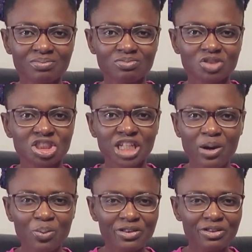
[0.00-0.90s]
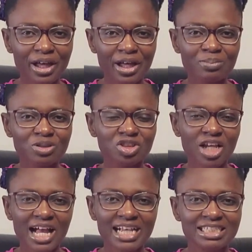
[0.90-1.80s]
share with them,
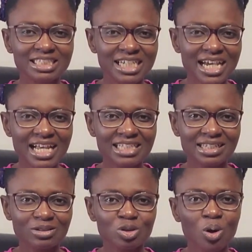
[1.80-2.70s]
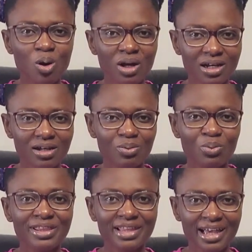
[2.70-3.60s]
share ideas and talk
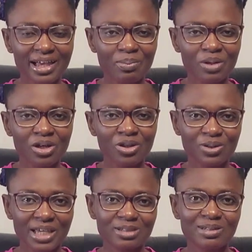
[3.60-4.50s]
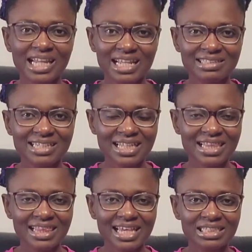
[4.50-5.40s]
with them. You get to learn
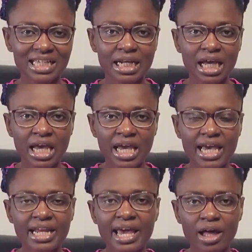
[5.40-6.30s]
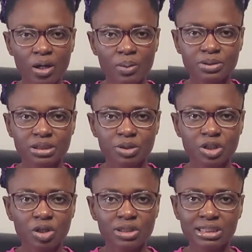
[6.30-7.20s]
certain things, and it helps
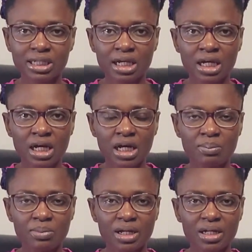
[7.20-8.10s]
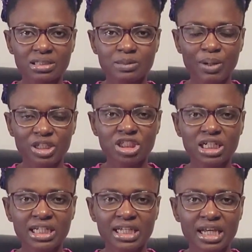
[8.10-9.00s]
because
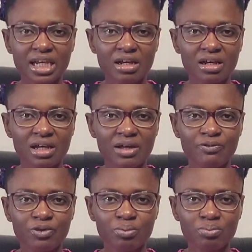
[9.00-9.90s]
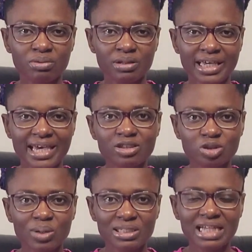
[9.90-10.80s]
especially if it gets
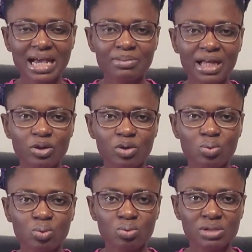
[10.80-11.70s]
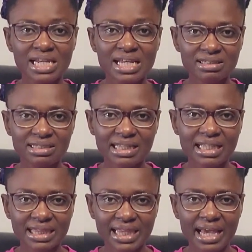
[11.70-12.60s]
to a time that you need
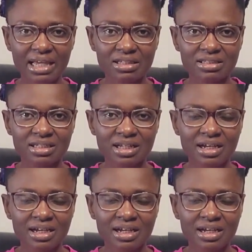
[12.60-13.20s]
certain things,